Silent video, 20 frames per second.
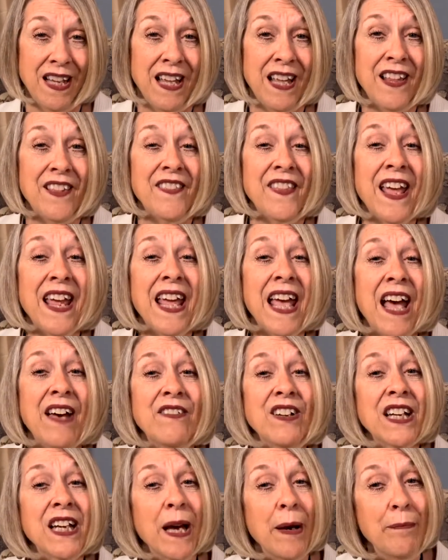They have a
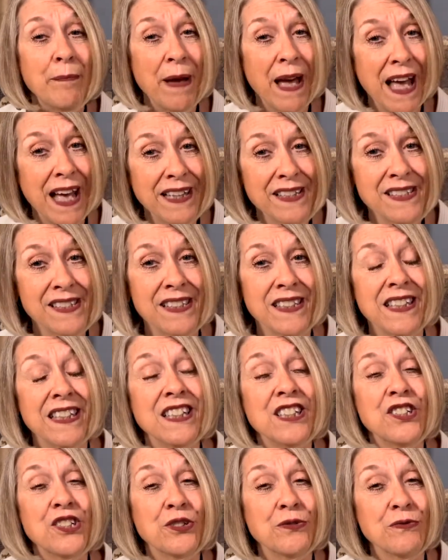capacity
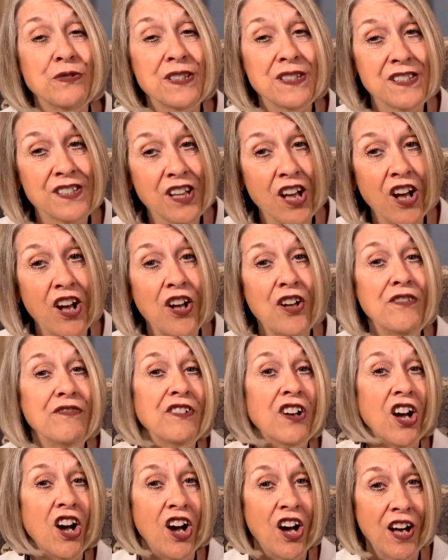to resolve
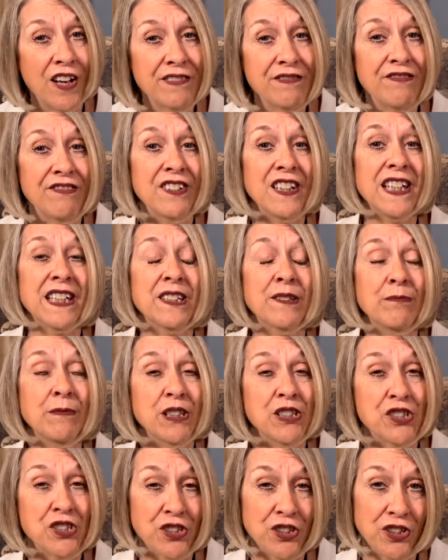conflict
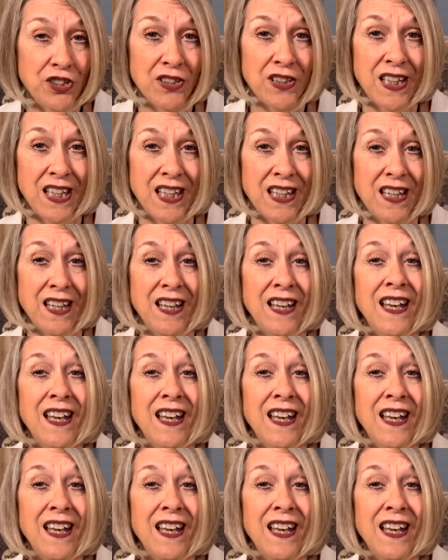maturely